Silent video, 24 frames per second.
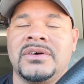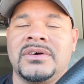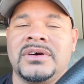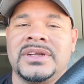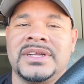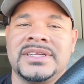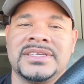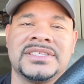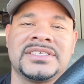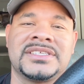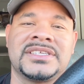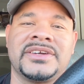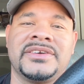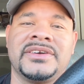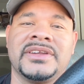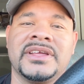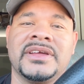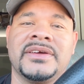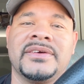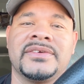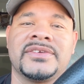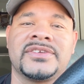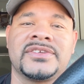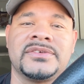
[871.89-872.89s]
necessarily
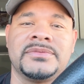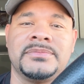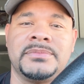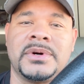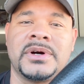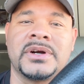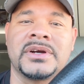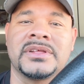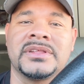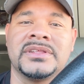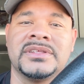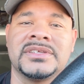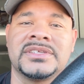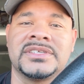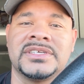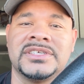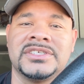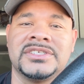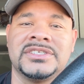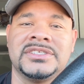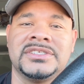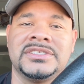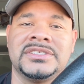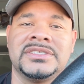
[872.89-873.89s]
a smarter
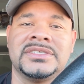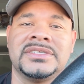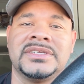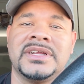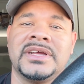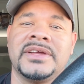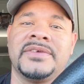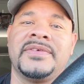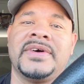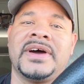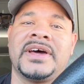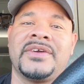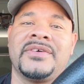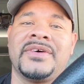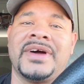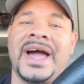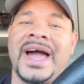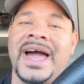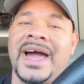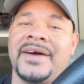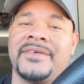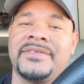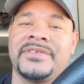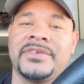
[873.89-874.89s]
decision if I don't
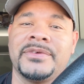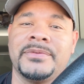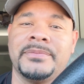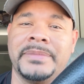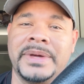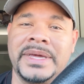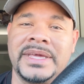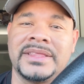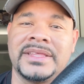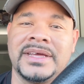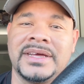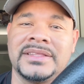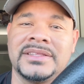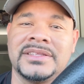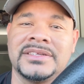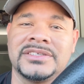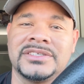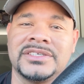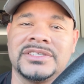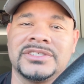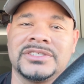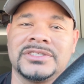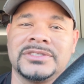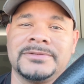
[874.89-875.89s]
have to make that
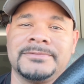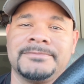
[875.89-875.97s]
decision.